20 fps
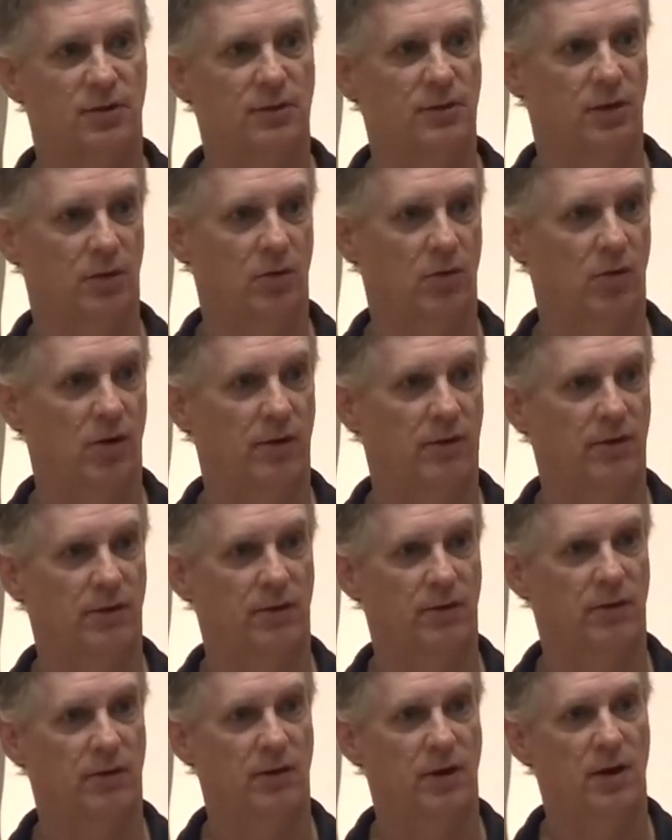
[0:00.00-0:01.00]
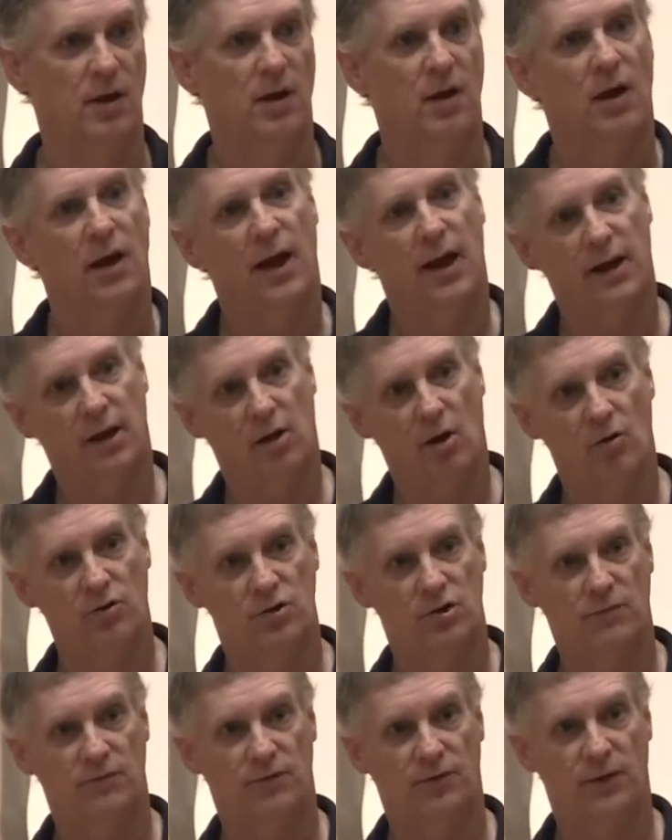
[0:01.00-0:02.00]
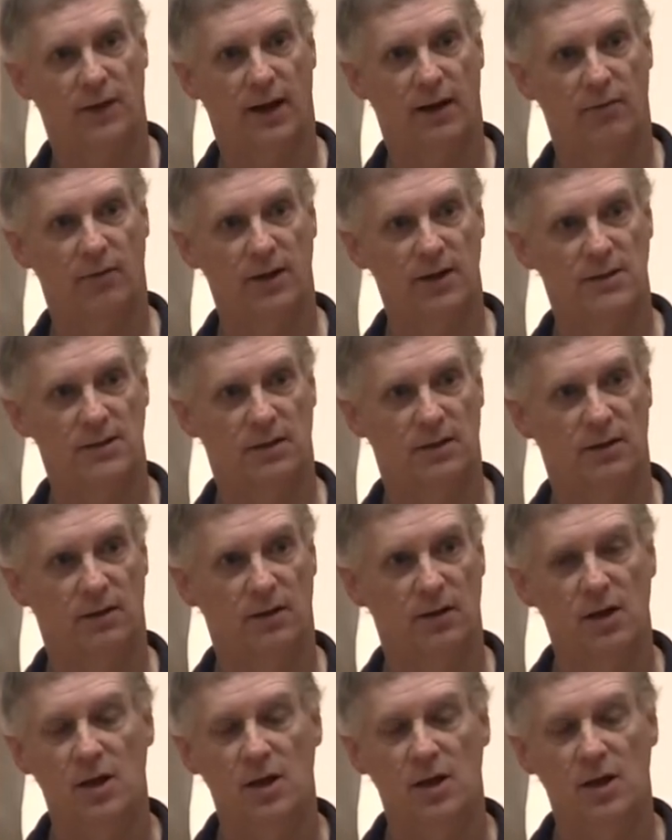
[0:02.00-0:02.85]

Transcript: in the Lord. And I go to him for that reason.